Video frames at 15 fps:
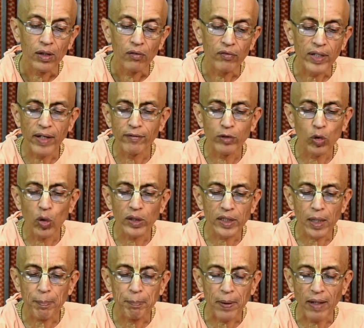We have no
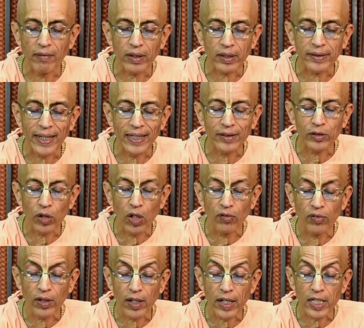other power than to
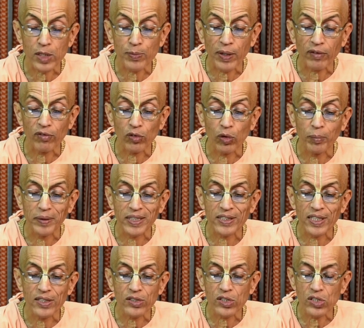offer our respectful
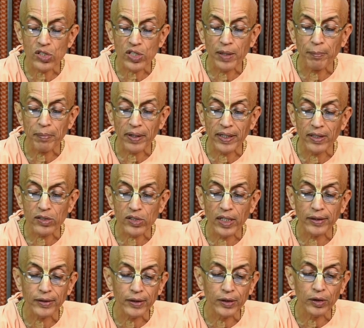obeisances and prayers
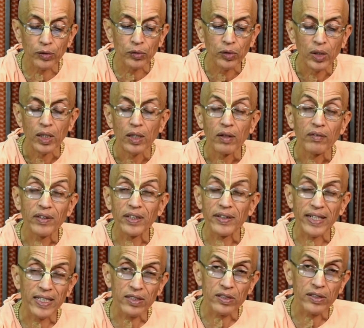unto you, the
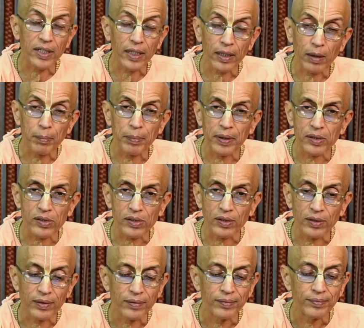transcendental
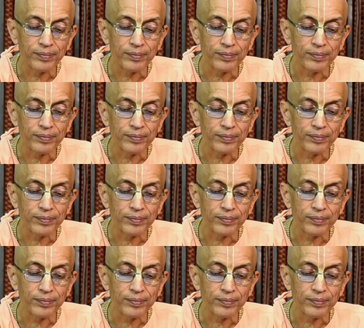person.